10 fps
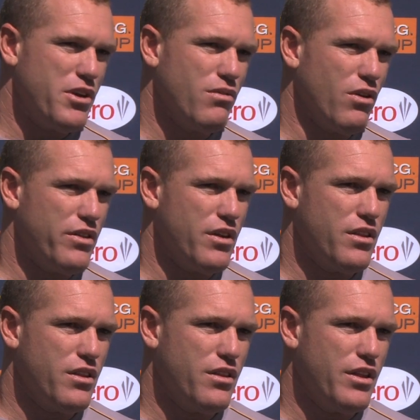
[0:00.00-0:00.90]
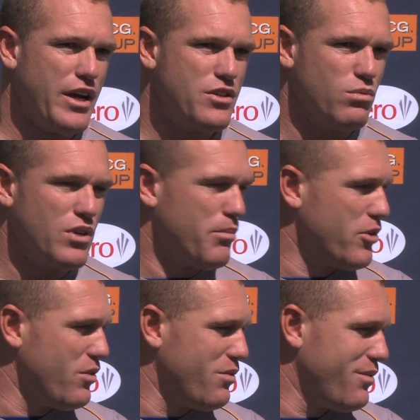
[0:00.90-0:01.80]
But you're right, the actual
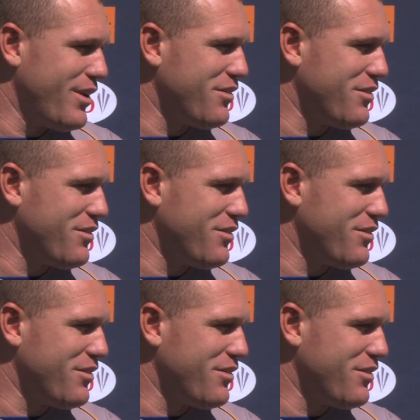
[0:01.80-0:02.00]
W